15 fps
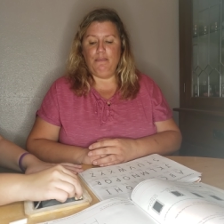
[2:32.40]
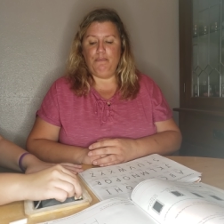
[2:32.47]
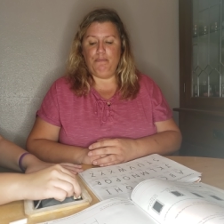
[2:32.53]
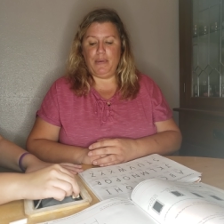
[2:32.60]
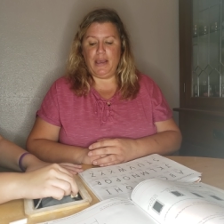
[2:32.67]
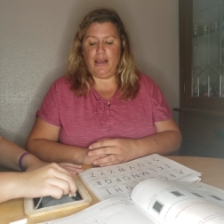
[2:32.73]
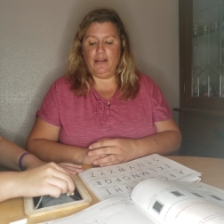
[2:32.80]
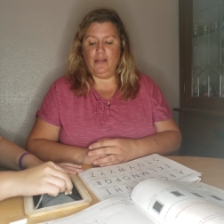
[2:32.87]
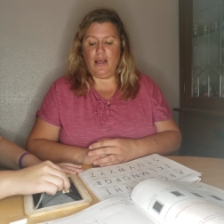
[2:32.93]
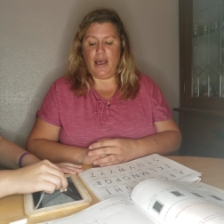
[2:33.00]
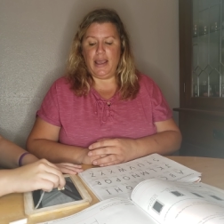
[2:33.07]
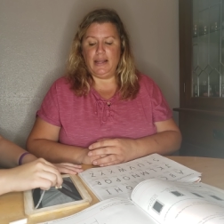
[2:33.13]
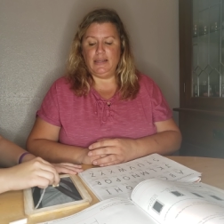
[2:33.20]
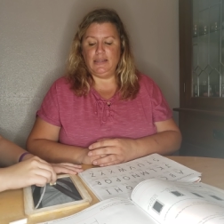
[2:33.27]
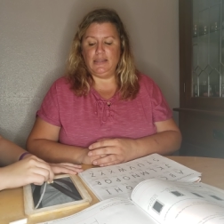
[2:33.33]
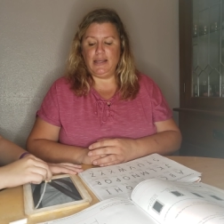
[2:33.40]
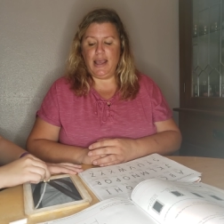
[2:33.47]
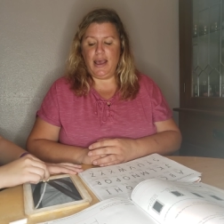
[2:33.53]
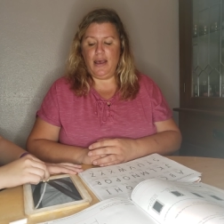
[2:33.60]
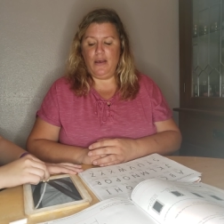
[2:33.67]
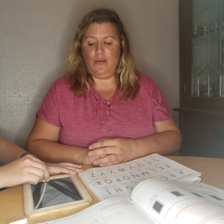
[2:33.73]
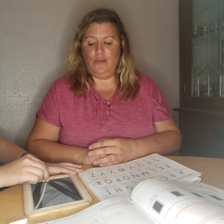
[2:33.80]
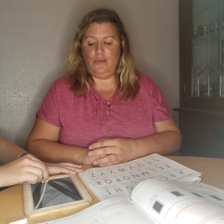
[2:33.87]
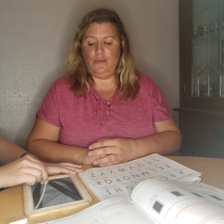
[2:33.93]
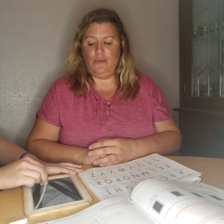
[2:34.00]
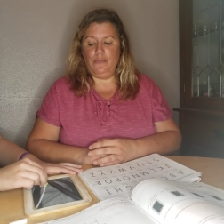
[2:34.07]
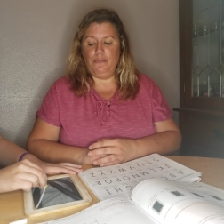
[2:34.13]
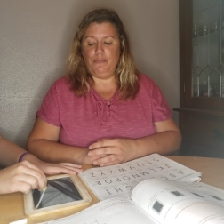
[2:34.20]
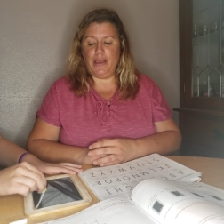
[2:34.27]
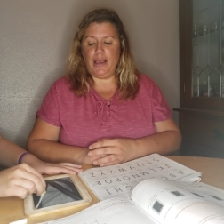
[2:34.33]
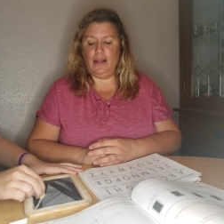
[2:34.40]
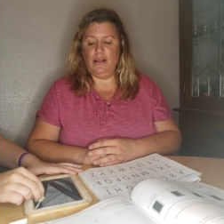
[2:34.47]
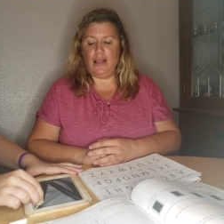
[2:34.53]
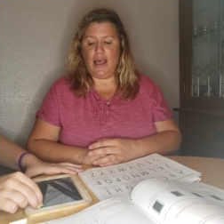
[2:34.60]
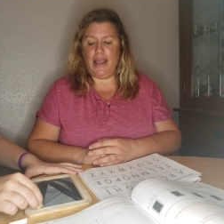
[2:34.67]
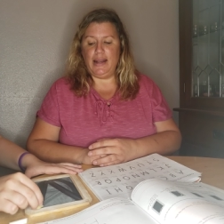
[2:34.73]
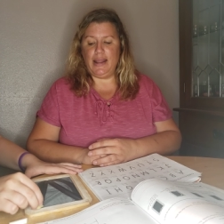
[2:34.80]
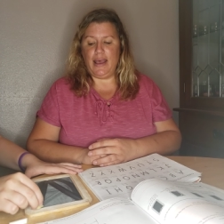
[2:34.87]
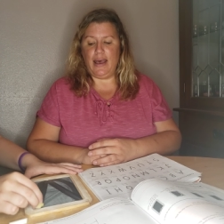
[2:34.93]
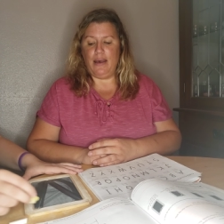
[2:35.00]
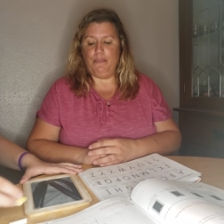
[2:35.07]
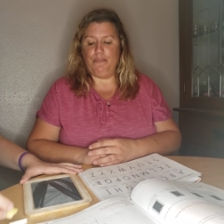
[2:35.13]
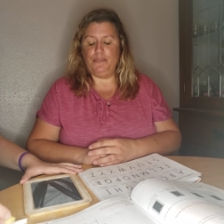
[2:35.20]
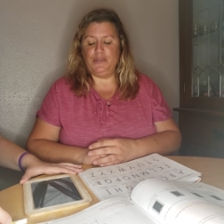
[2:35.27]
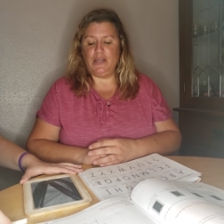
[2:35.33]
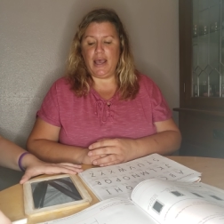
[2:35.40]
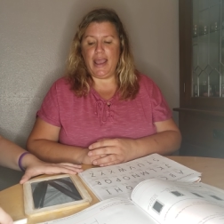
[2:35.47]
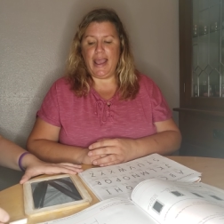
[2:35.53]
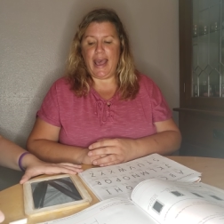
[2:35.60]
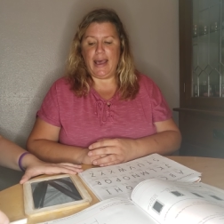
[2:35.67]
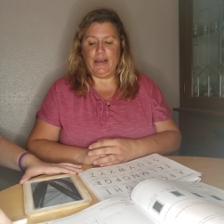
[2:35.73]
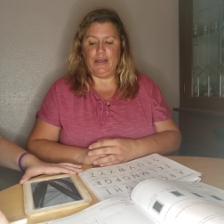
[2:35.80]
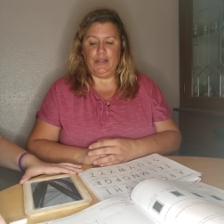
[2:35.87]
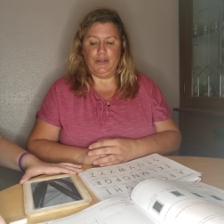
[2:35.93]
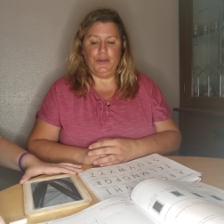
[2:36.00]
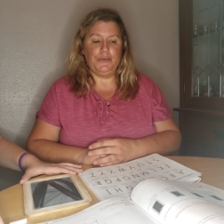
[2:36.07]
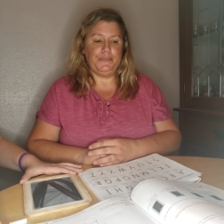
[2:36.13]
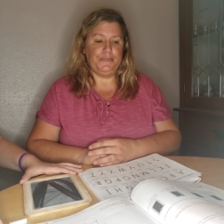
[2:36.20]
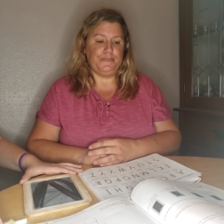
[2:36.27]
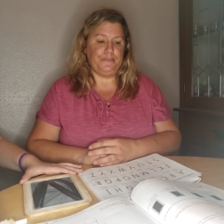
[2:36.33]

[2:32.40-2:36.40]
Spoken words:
big line down, big line up, diagonal.